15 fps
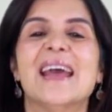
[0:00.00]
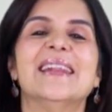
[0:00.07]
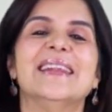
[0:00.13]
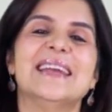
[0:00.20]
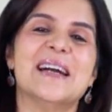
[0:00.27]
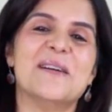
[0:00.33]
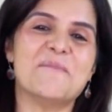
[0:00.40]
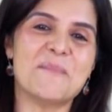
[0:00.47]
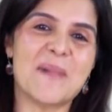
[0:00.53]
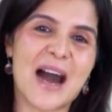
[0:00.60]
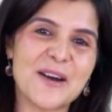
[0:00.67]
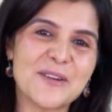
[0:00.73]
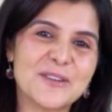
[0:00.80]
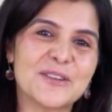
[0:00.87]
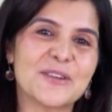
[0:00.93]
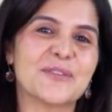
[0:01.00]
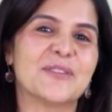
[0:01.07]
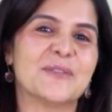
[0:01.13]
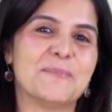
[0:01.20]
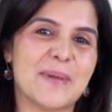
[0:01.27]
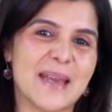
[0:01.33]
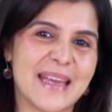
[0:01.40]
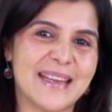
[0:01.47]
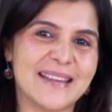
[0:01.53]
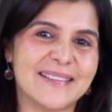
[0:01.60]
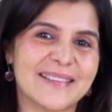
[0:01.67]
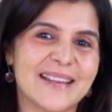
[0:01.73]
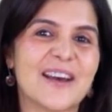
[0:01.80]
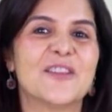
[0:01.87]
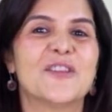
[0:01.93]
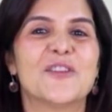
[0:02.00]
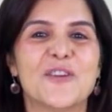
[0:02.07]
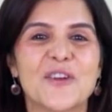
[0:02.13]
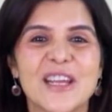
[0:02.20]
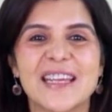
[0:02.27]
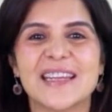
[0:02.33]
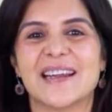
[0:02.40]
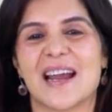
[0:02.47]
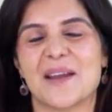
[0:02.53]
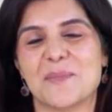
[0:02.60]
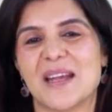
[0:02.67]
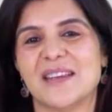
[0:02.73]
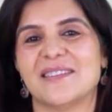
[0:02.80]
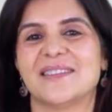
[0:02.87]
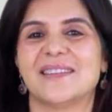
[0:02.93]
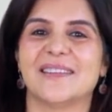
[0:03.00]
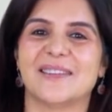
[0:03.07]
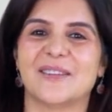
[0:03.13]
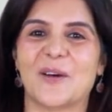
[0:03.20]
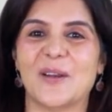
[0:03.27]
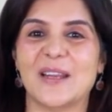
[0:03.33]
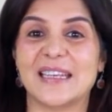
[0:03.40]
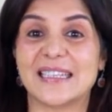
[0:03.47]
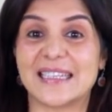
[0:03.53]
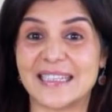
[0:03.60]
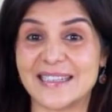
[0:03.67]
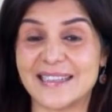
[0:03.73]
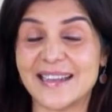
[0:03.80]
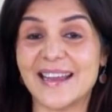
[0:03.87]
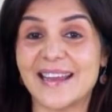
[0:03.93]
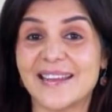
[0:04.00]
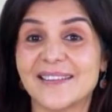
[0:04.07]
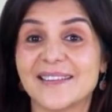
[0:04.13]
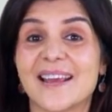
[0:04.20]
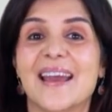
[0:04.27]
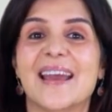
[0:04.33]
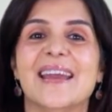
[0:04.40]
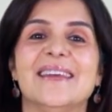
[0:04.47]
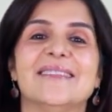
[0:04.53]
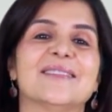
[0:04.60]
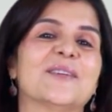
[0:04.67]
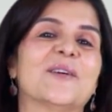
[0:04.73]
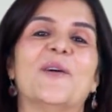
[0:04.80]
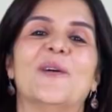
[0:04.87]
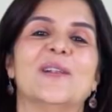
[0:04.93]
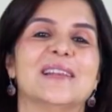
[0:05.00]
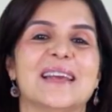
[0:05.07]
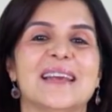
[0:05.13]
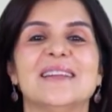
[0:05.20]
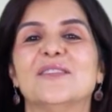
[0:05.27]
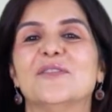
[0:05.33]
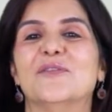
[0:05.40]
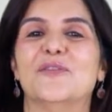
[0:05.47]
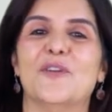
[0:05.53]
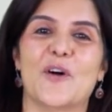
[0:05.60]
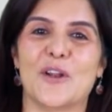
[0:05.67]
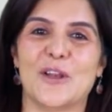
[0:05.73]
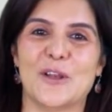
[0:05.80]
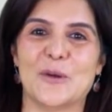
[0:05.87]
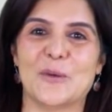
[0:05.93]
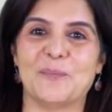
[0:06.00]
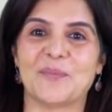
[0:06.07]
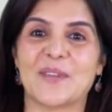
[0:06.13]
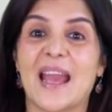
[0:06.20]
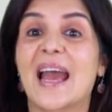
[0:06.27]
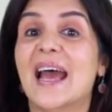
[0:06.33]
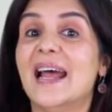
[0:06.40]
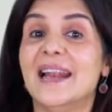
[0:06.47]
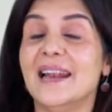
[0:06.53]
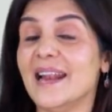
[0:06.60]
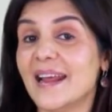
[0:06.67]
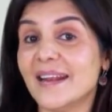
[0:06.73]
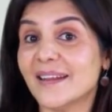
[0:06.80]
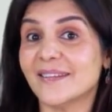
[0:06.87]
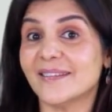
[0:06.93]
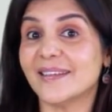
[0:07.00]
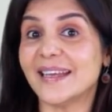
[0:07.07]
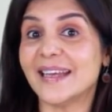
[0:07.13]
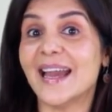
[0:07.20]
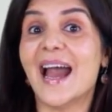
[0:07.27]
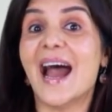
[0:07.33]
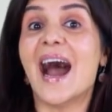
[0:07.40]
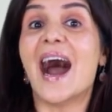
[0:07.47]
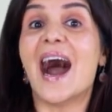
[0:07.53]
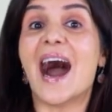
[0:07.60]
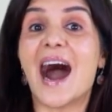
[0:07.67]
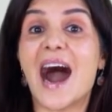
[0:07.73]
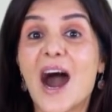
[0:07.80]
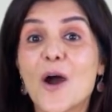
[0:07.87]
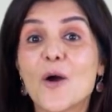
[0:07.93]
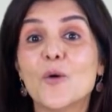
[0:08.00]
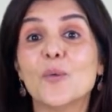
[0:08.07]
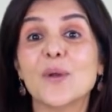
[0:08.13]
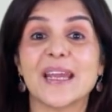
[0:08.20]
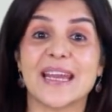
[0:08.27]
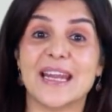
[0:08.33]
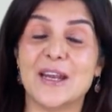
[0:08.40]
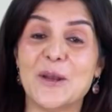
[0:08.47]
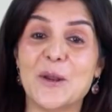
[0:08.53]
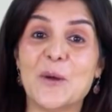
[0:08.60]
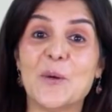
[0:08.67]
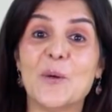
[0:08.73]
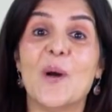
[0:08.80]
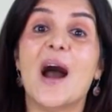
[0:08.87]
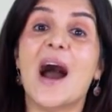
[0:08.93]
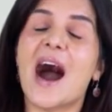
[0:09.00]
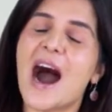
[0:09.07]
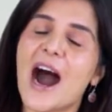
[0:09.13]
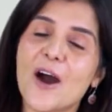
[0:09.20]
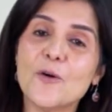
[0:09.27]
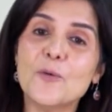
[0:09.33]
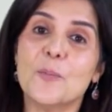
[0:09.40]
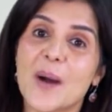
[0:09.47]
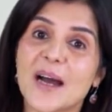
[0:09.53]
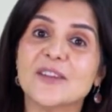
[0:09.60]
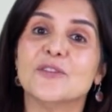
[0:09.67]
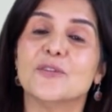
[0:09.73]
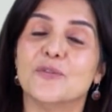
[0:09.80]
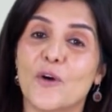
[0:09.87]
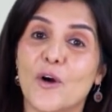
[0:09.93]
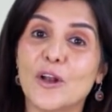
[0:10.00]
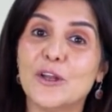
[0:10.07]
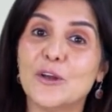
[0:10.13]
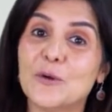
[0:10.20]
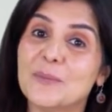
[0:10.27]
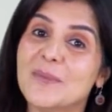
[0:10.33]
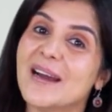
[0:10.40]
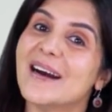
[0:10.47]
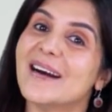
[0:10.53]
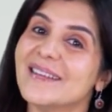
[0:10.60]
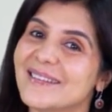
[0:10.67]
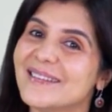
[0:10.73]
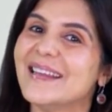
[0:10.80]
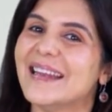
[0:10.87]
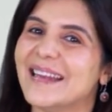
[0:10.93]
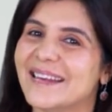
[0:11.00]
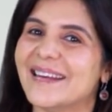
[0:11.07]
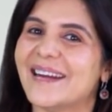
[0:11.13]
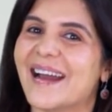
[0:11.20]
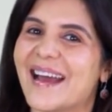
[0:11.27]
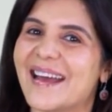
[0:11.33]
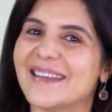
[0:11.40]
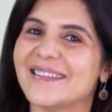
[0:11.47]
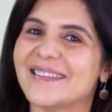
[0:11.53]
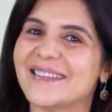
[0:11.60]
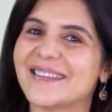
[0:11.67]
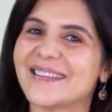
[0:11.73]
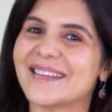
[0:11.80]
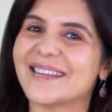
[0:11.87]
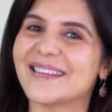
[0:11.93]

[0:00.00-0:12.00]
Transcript: The amount of space a three-dimensional solid contains is called its volume. Let us see how we can know how much volume a cylinder has.